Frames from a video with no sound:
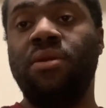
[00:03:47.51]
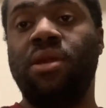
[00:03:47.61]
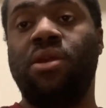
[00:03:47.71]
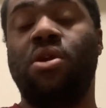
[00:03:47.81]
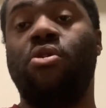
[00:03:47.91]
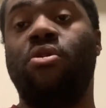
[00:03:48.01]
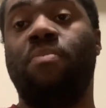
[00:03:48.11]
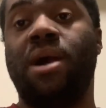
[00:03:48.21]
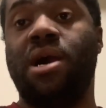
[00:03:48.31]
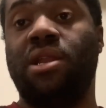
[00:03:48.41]
he heard
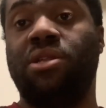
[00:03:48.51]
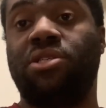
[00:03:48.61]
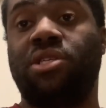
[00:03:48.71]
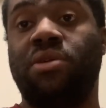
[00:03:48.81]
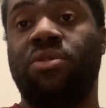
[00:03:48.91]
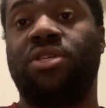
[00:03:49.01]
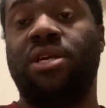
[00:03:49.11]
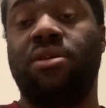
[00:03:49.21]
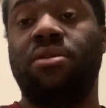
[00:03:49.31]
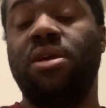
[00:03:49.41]
about it and stuff trying.